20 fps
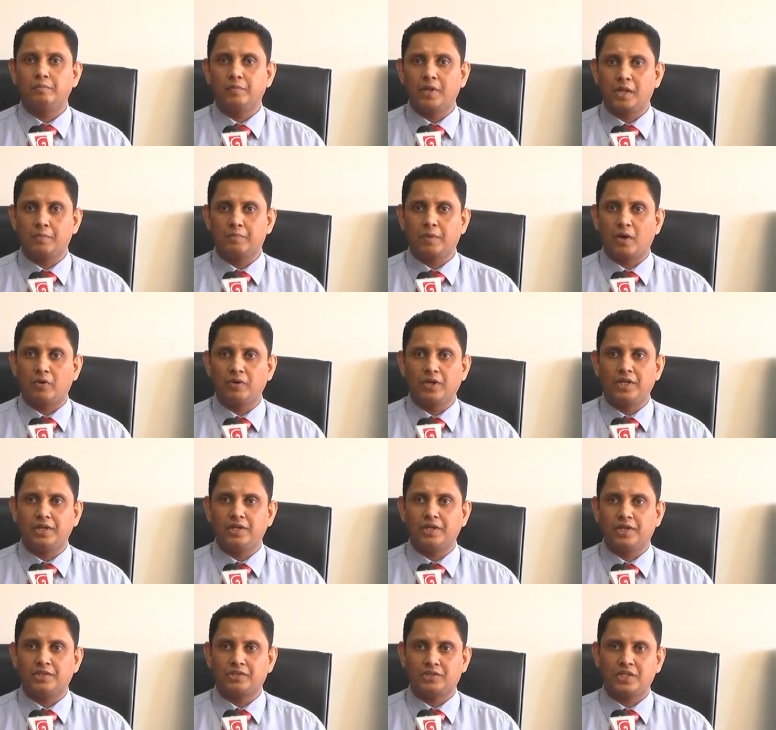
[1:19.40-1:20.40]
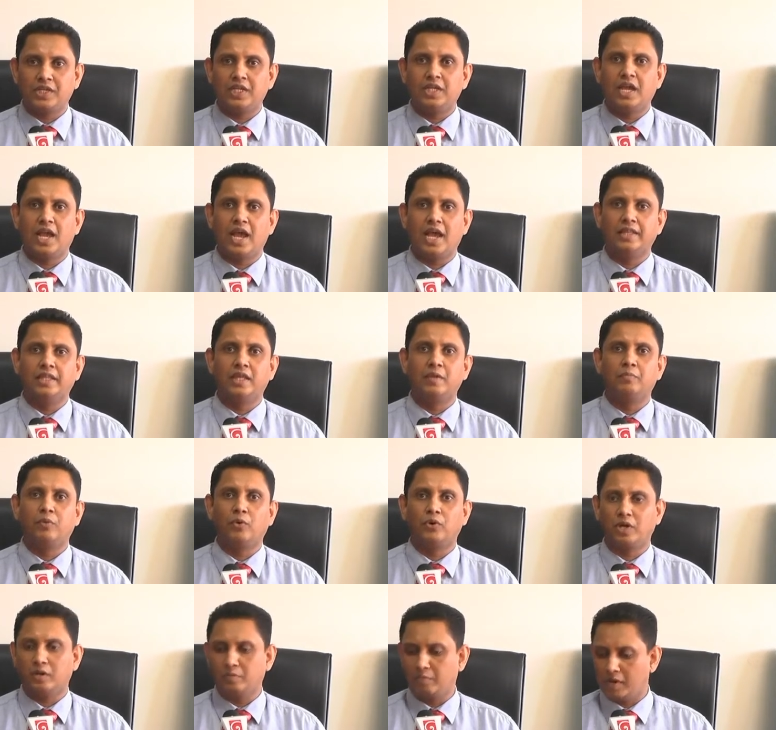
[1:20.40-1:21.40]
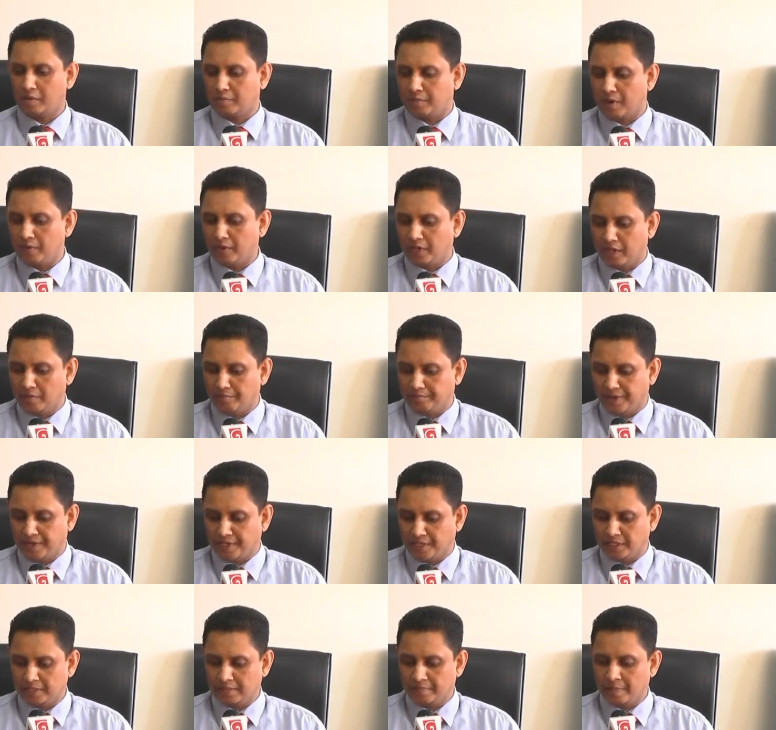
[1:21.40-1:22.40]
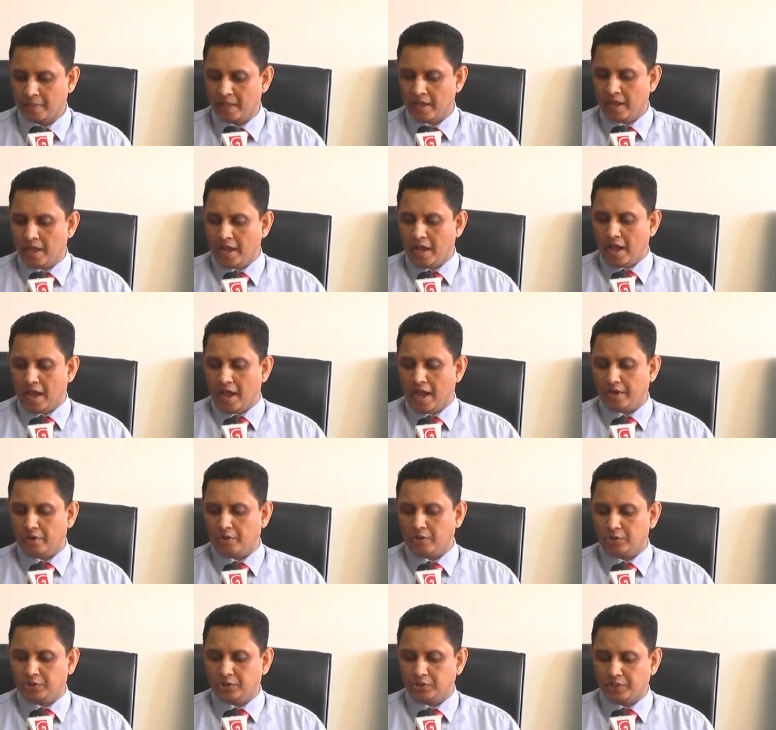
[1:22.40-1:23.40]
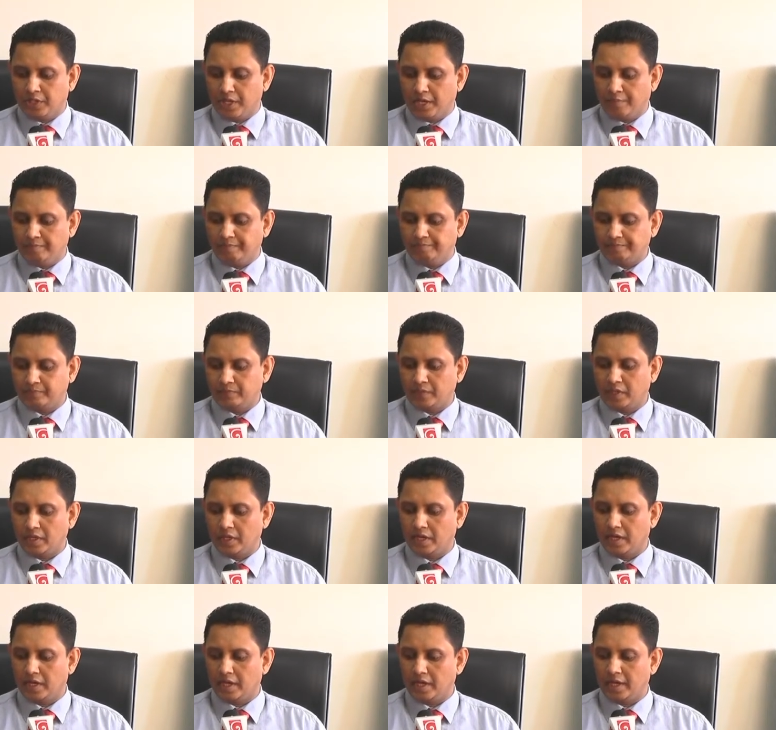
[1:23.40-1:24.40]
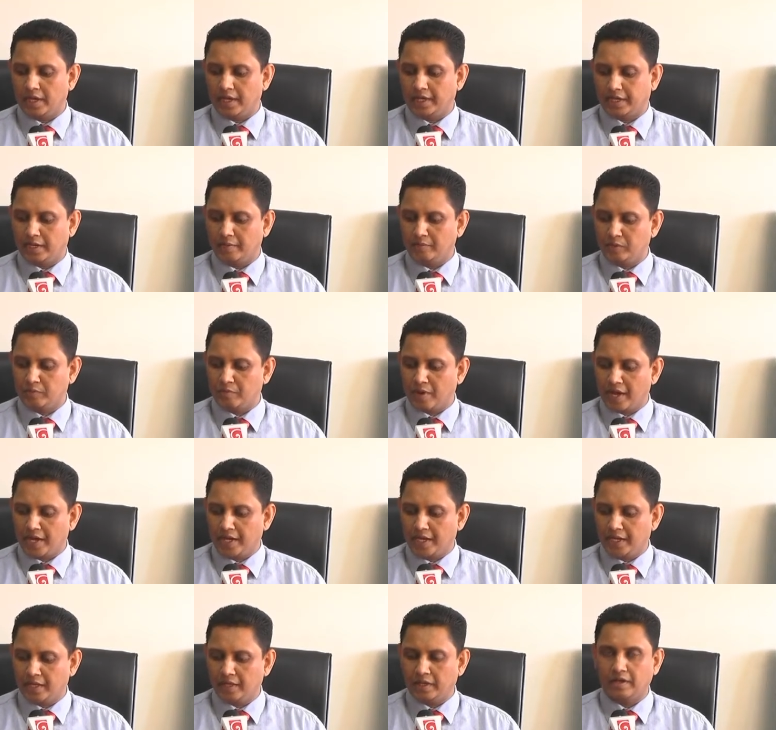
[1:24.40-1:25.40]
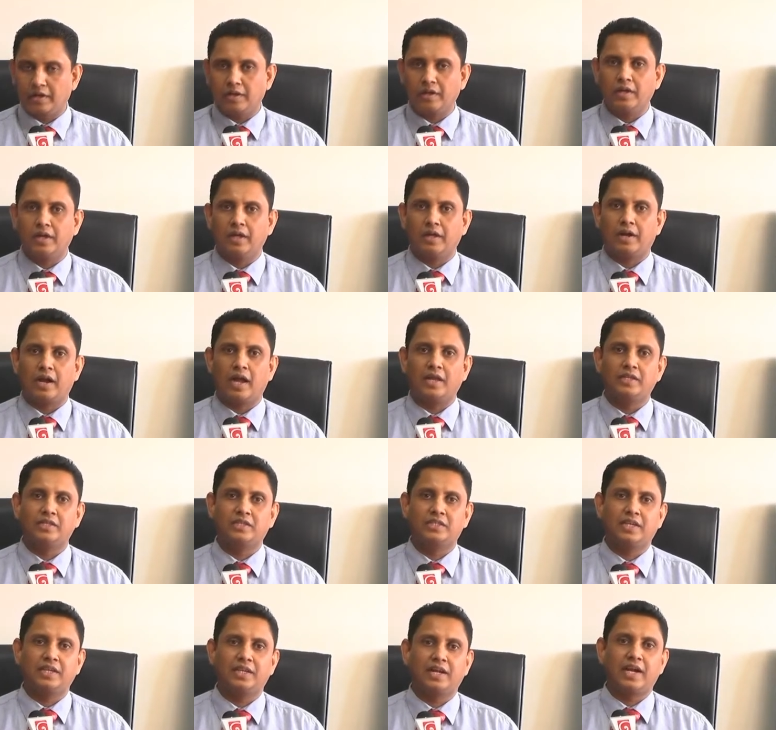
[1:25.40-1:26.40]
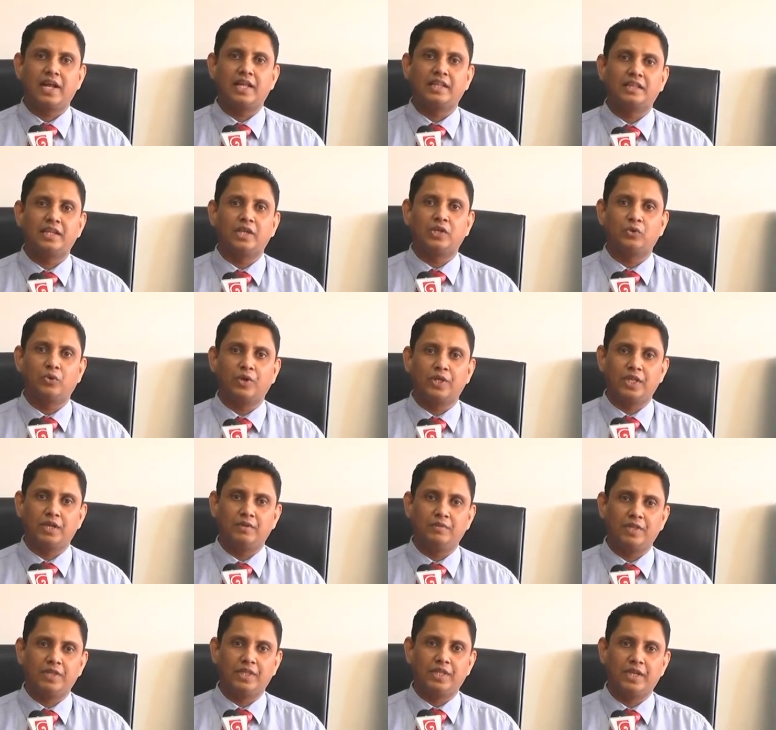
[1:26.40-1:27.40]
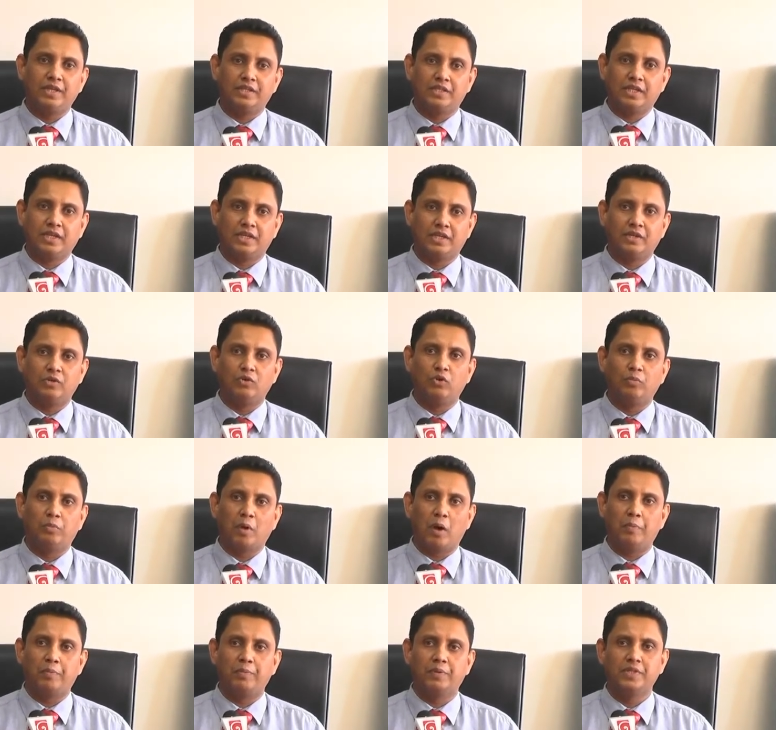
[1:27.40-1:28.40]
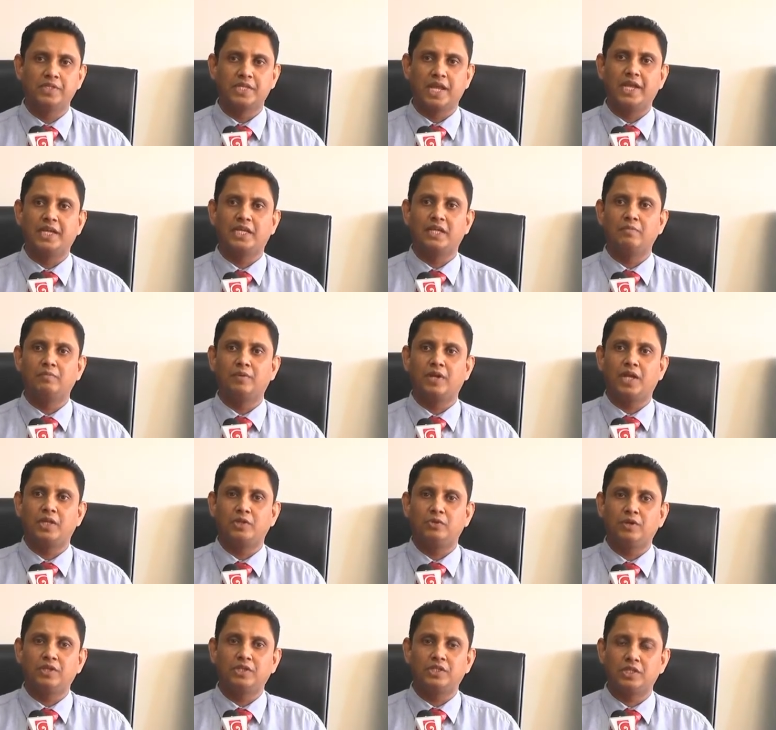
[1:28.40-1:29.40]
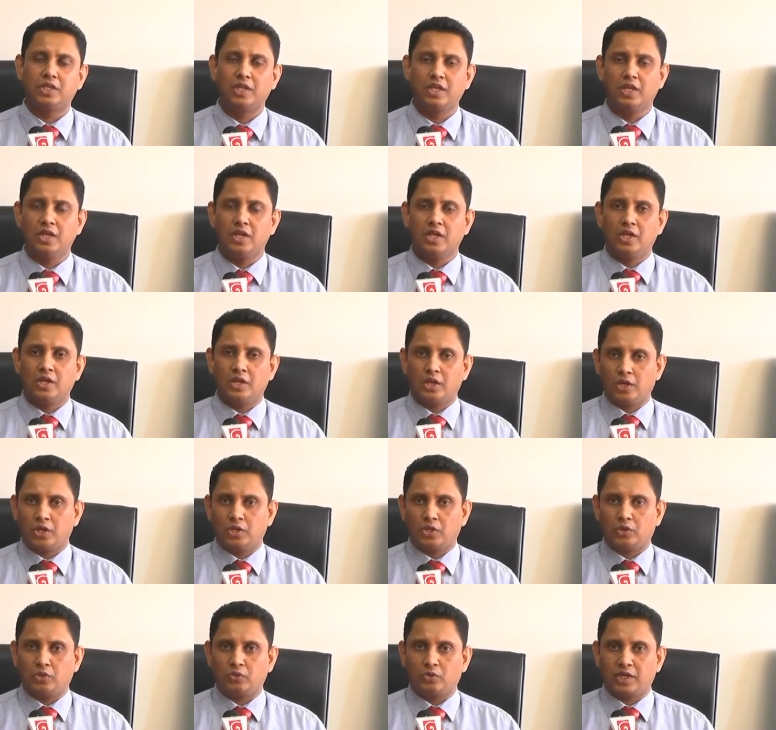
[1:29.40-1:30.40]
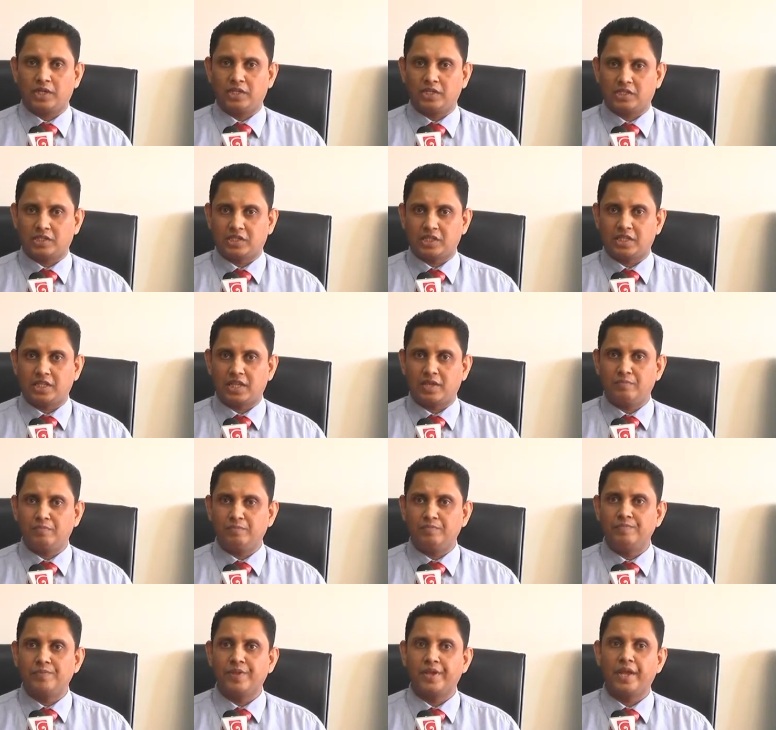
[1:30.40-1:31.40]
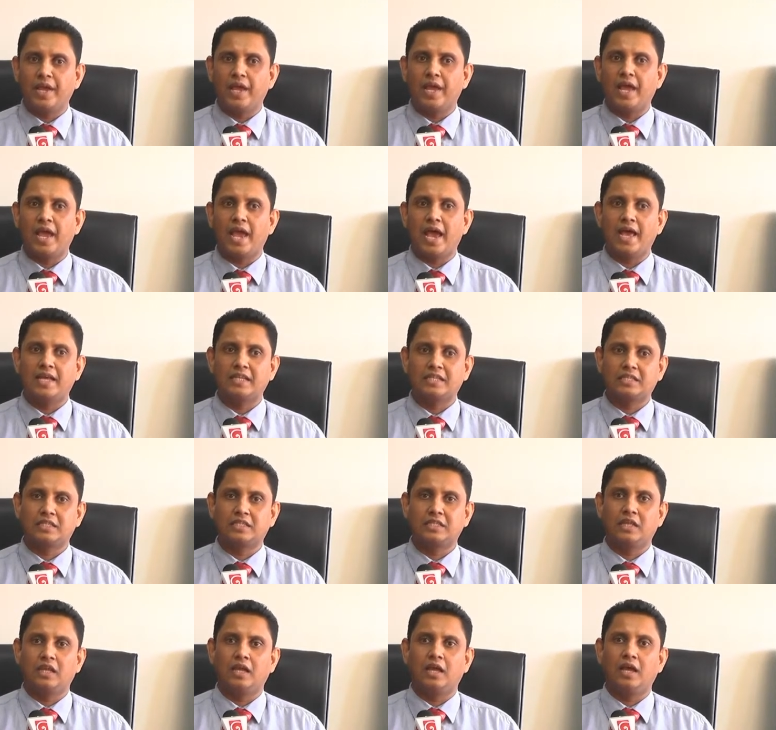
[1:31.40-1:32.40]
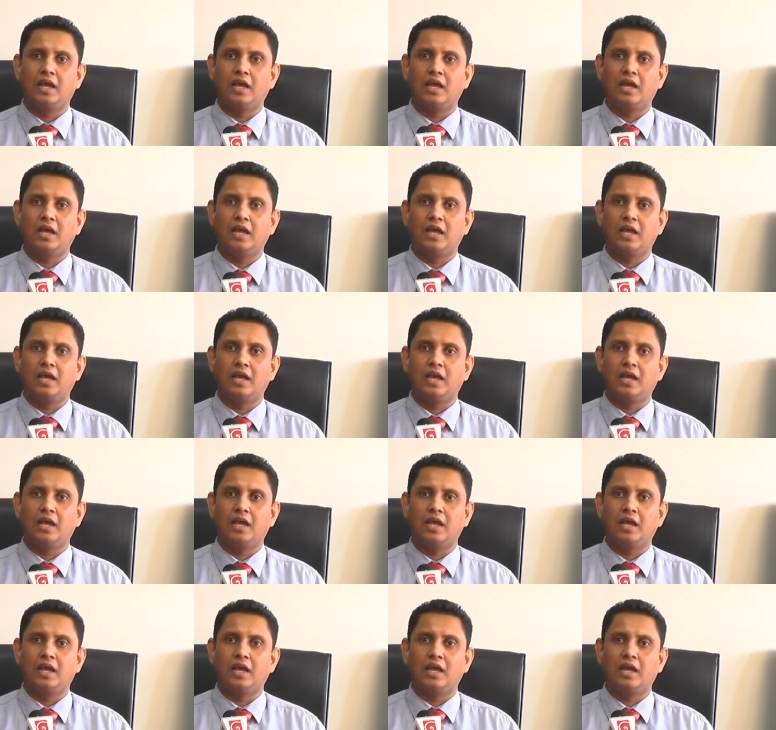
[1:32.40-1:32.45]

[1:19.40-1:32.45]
milk powder industry and the imported milk powder companies, and also the attempts by Rajasenaratne together with a certain group of SITEM graduates to register them as